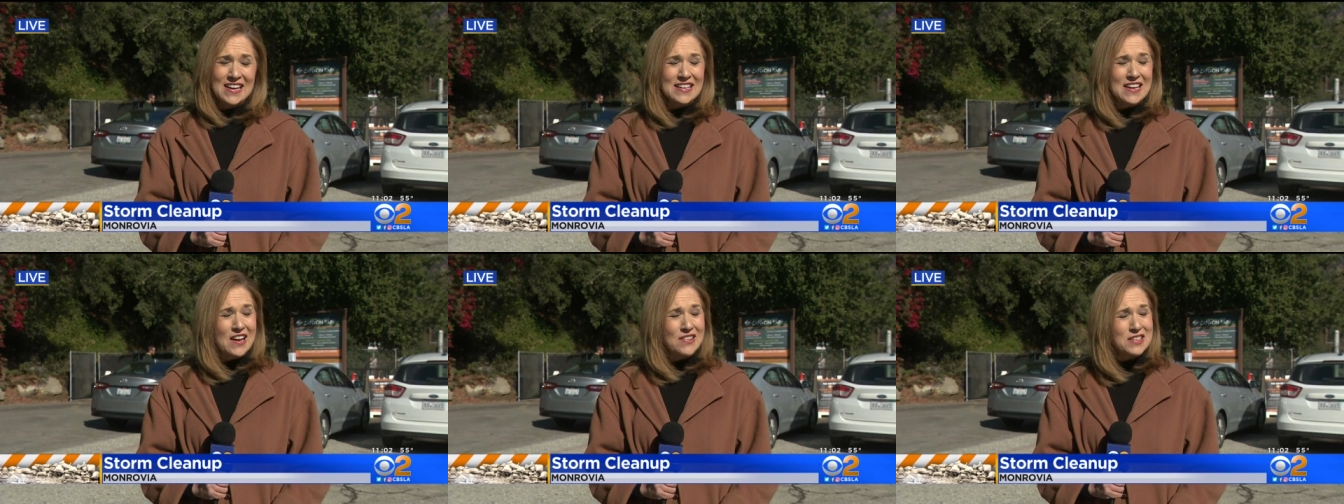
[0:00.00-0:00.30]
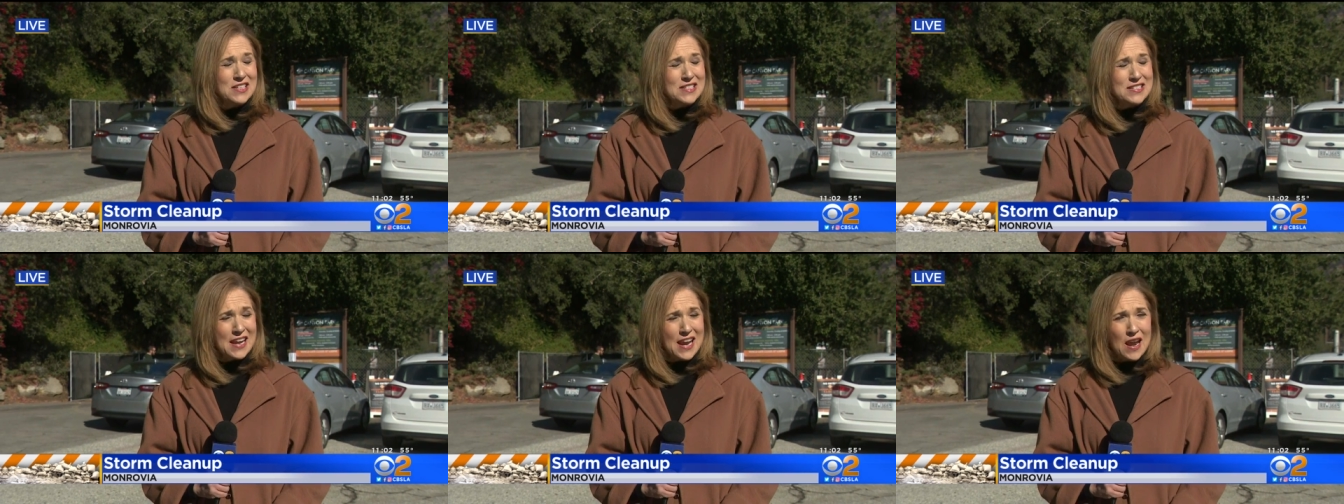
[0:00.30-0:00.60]
Now,
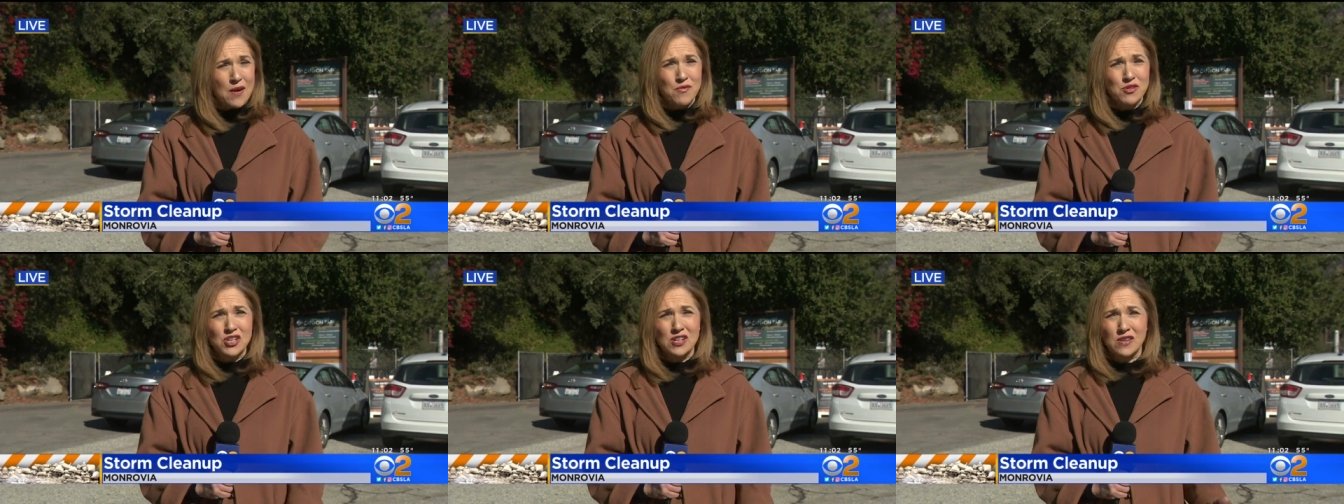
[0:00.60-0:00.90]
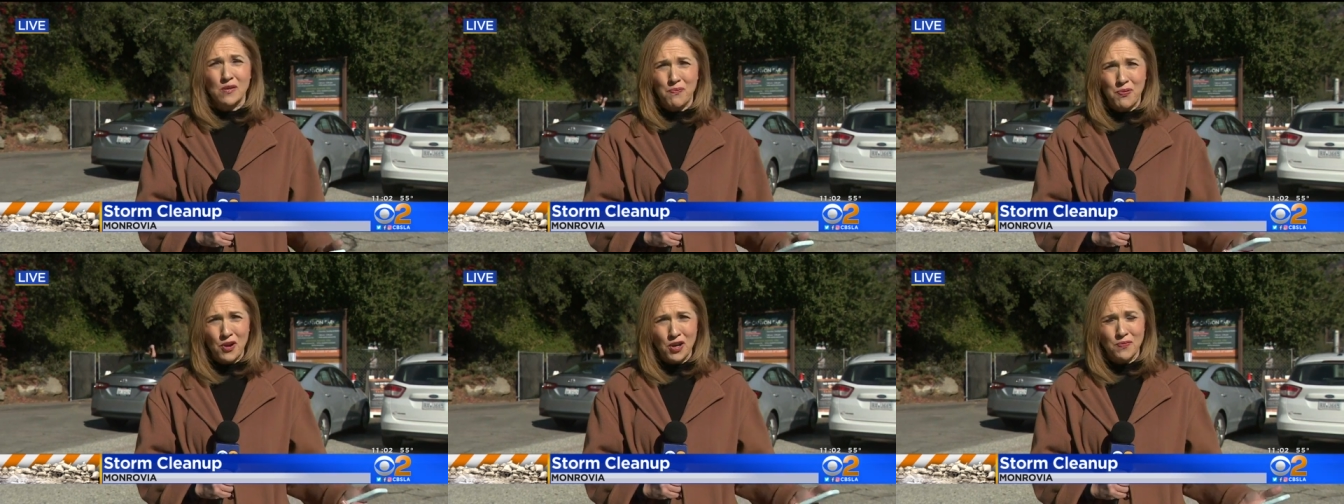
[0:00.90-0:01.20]
the damage that
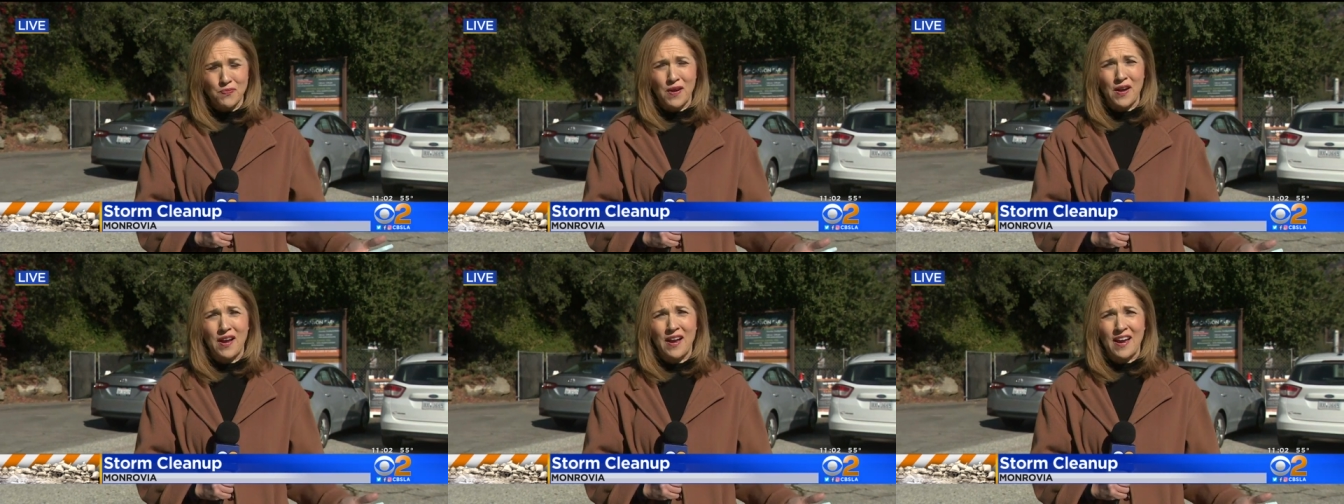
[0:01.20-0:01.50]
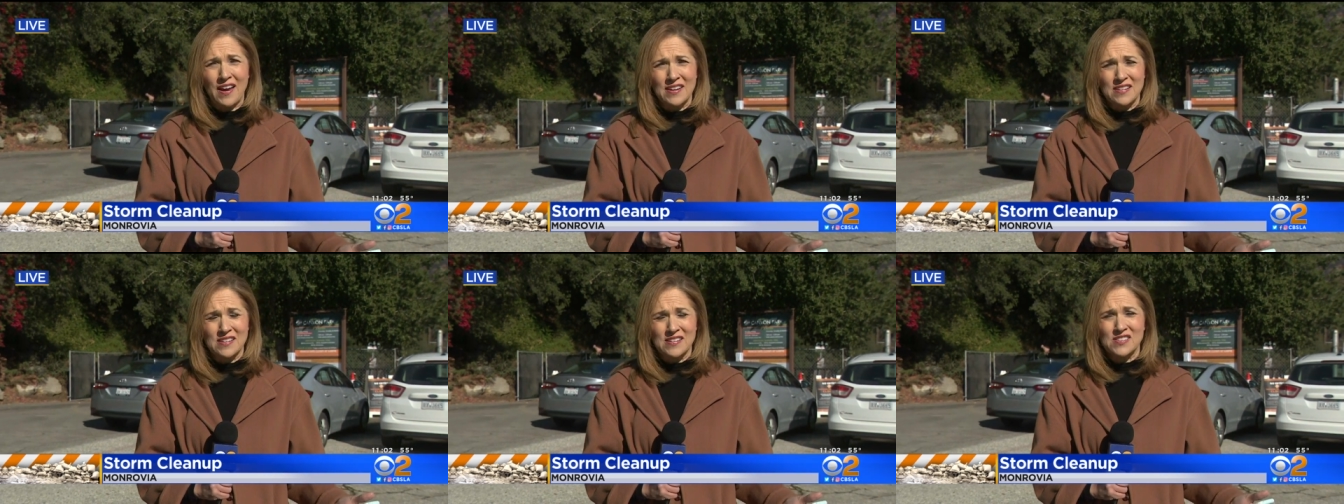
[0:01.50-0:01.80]
the park
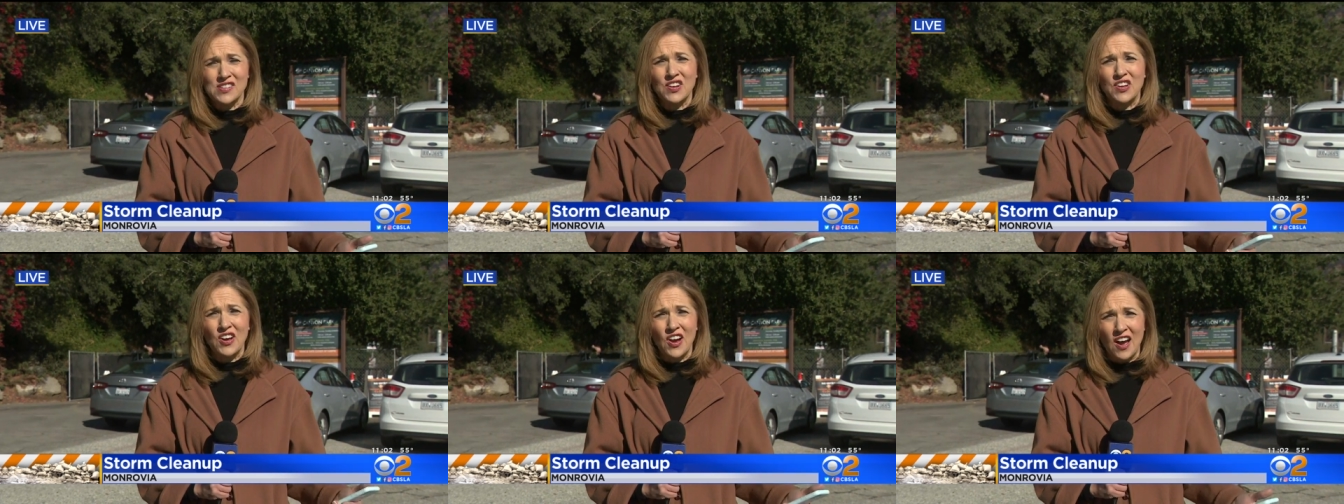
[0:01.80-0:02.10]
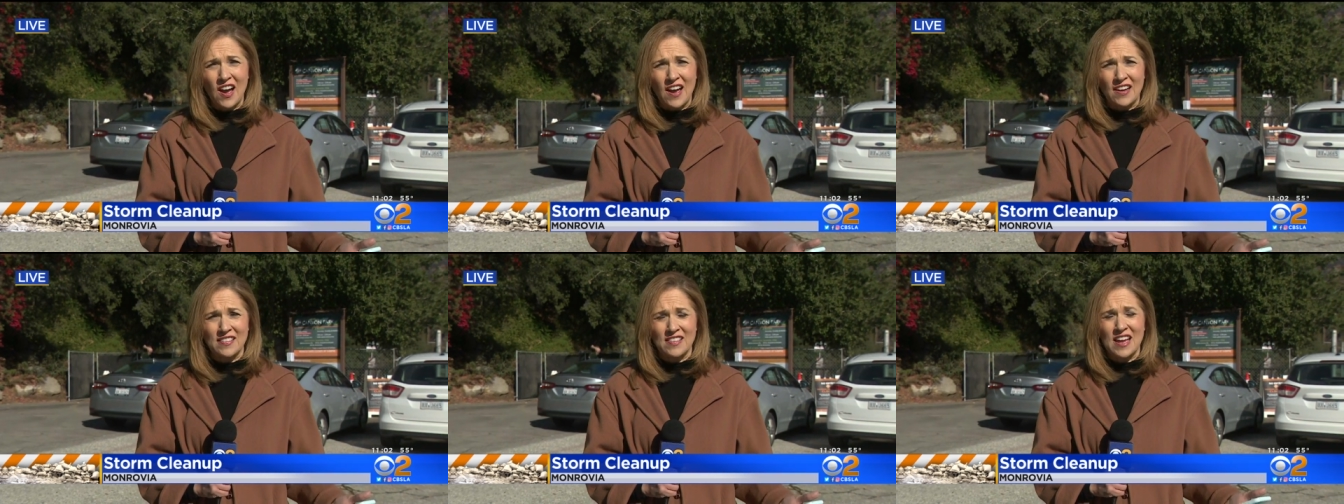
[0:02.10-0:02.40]
behind us
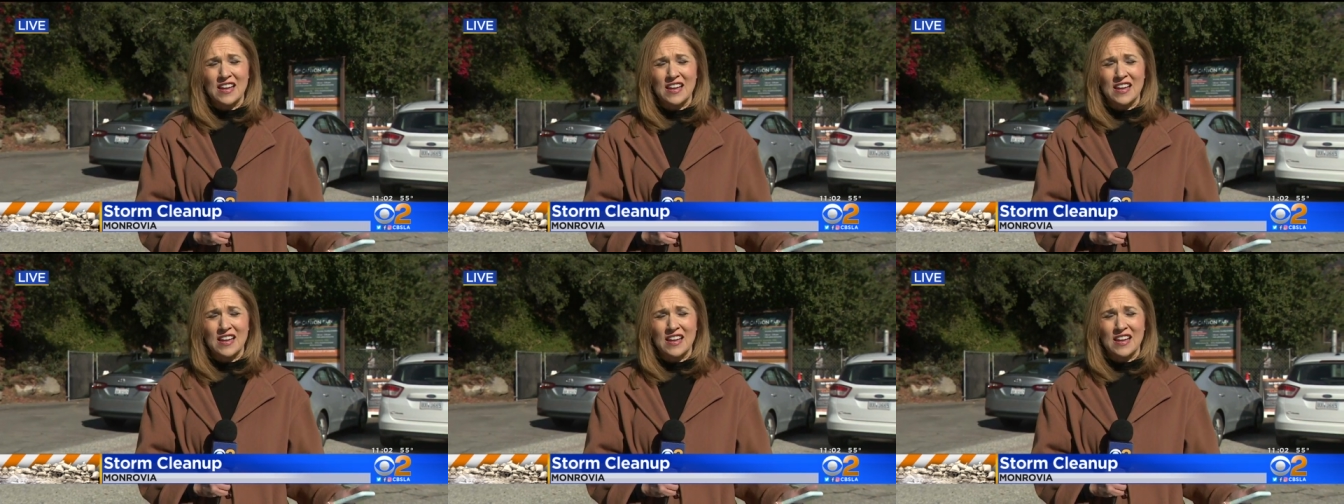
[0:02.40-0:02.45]
got,